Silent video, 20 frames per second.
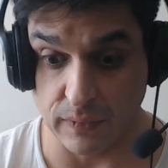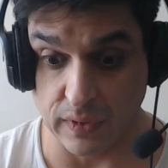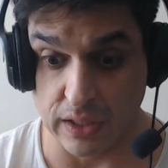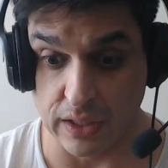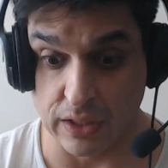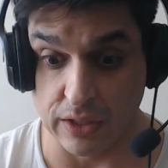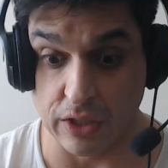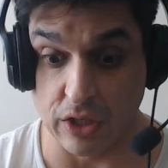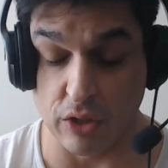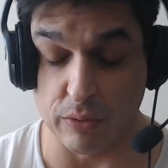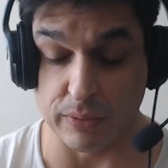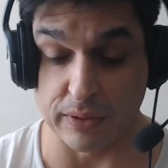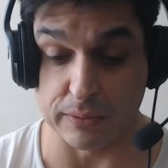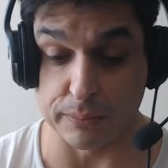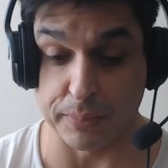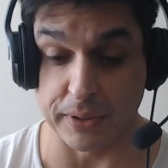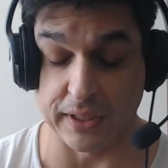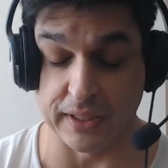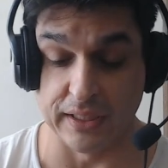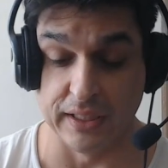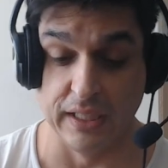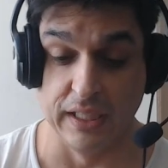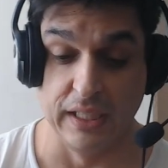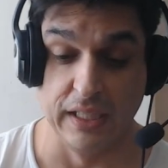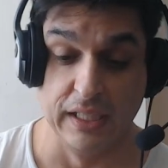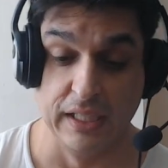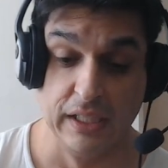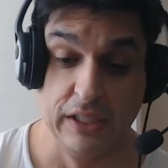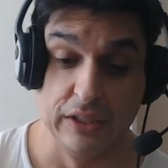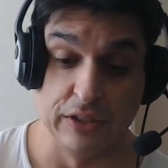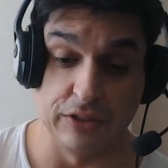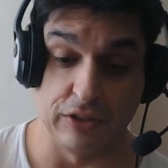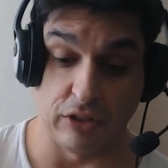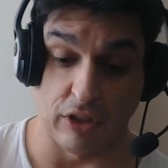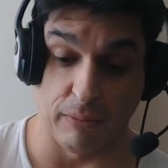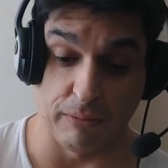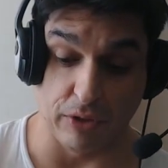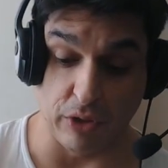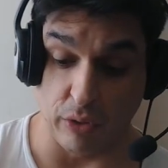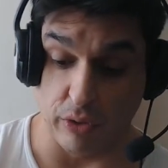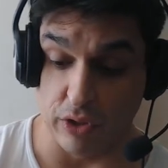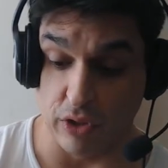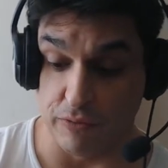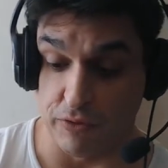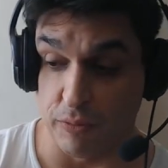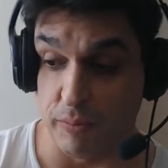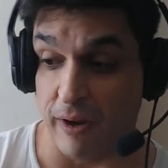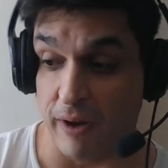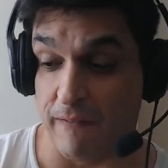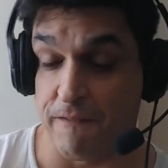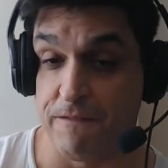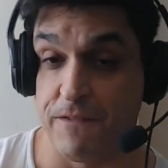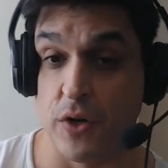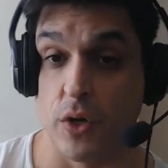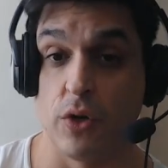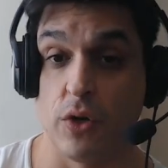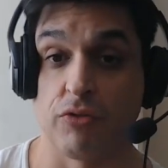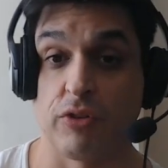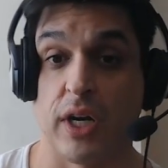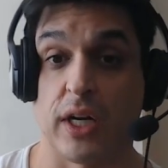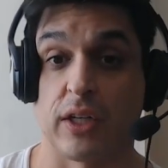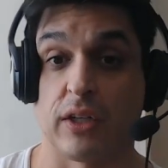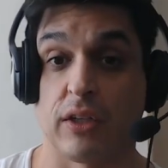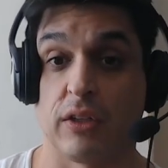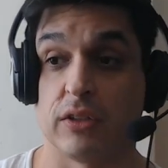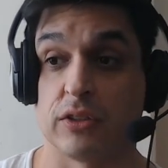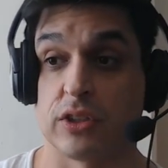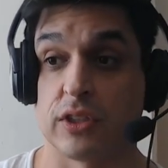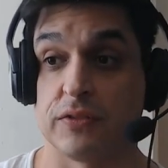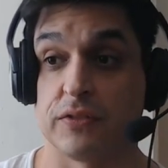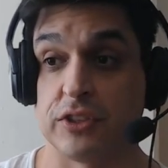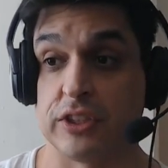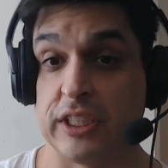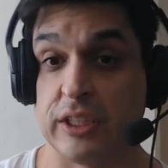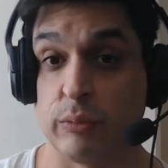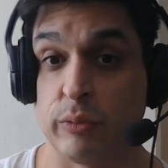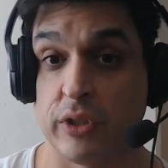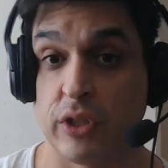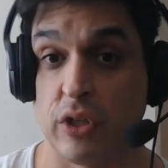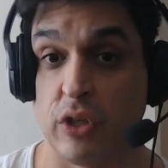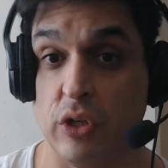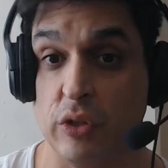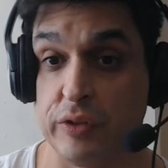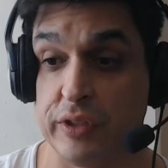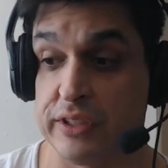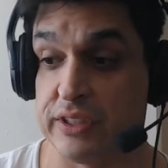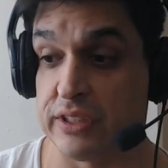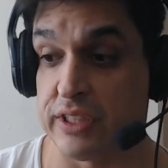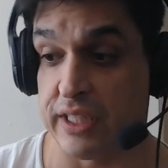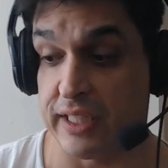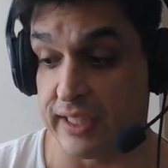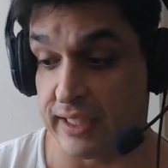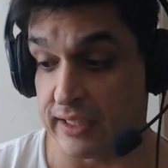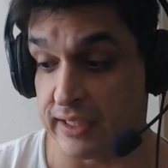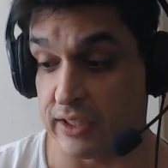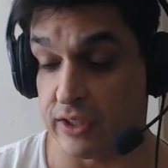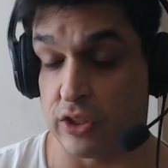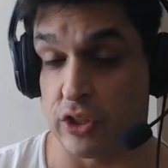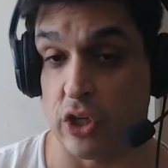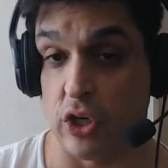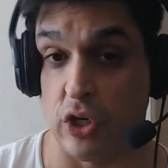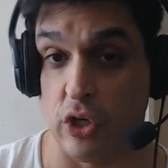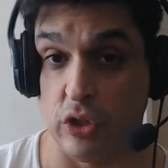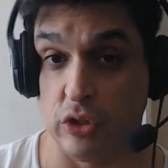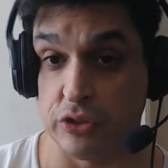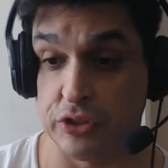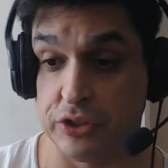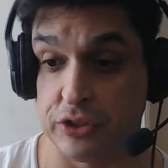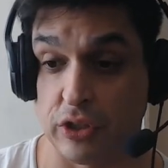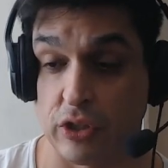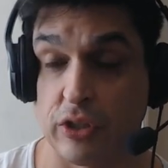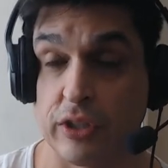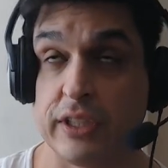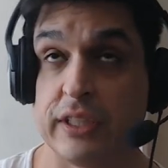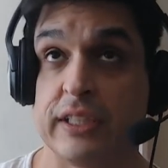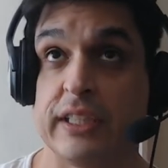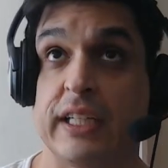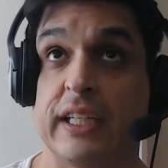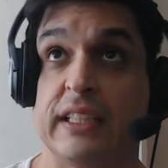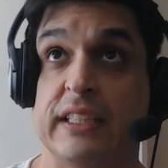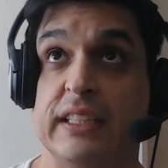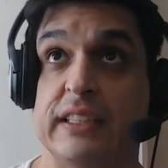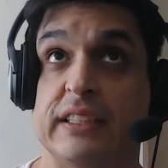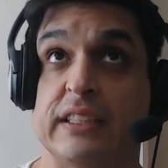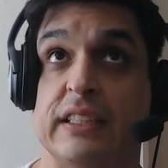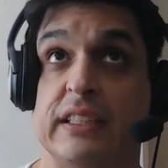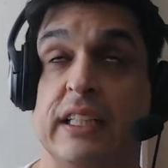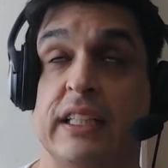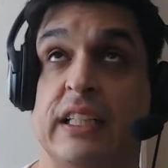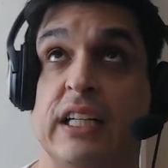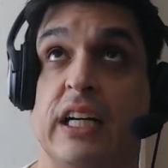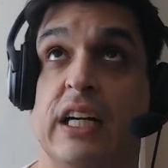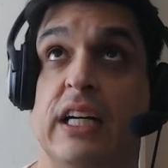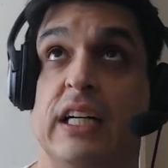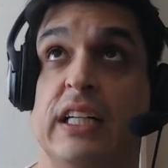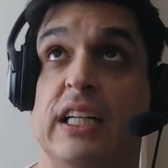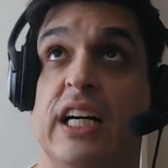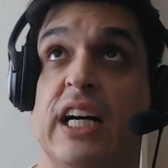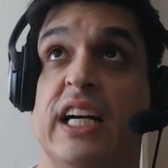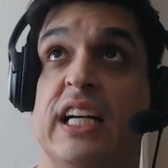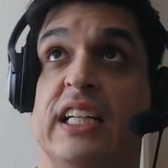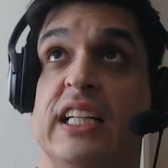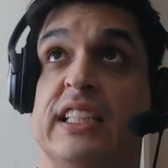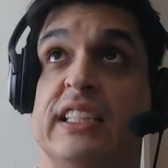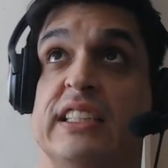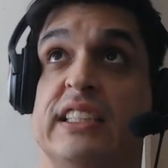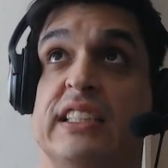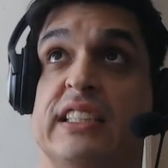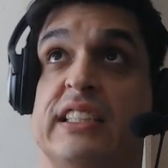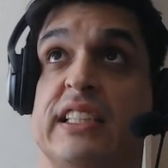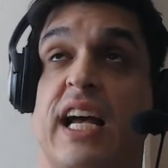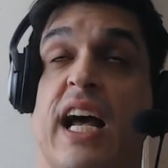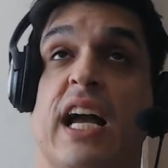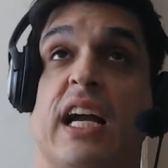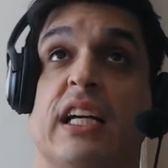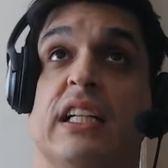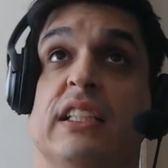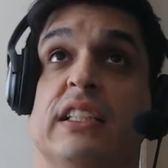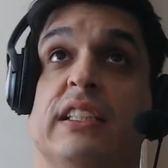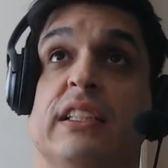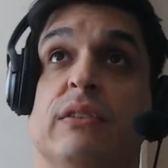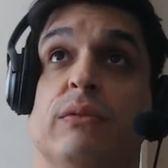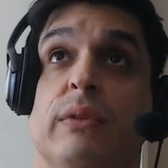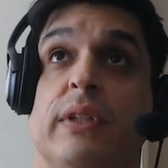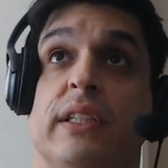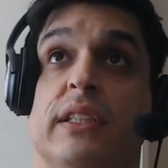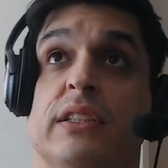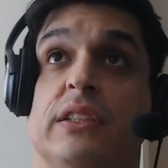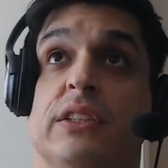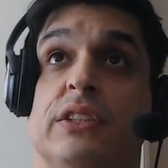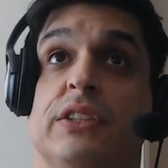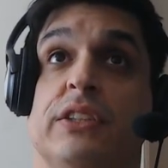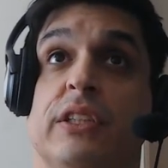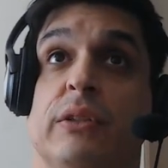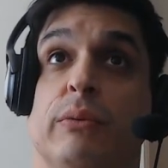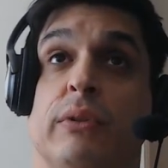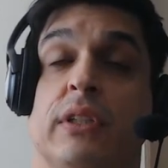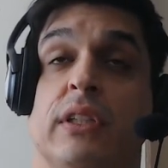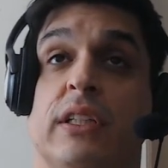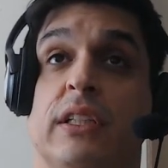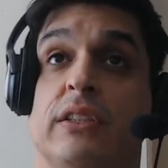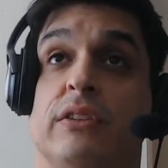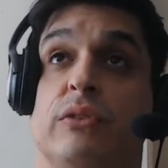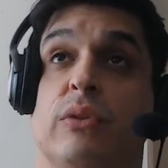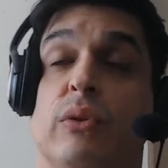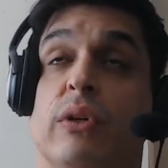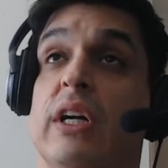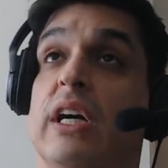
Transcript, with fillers: no, but but so I'm going over my phone records of seeing when all these like calls started, and it's like exactly when she went on tour.